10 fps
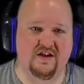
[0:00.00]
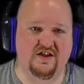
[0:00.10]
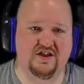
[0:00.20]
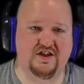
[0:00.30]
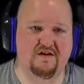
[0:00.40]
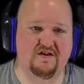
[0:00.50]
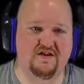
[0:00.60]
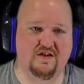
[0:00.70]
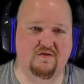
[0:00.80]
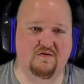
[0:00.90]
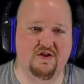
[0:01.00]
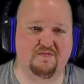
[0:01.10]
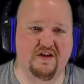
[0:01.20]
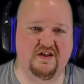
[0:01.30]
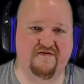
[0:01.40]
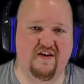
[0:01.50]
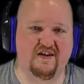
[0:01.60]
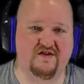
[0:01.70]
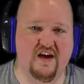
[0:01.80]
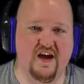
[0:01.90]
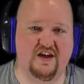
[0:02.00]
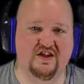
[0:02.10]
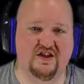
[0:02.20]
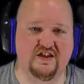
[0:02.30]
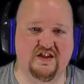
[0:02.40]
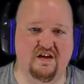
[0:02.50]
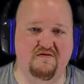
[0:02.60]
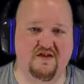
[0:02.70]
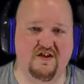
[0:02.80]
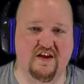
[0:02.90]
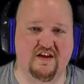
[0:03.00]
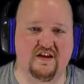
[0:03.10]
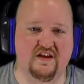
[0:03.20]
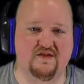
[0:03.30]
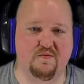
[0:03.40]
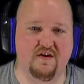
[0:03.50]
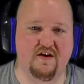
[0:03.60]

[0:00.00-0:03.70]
She showed us the coolest place to find trash. She's always collecting these weird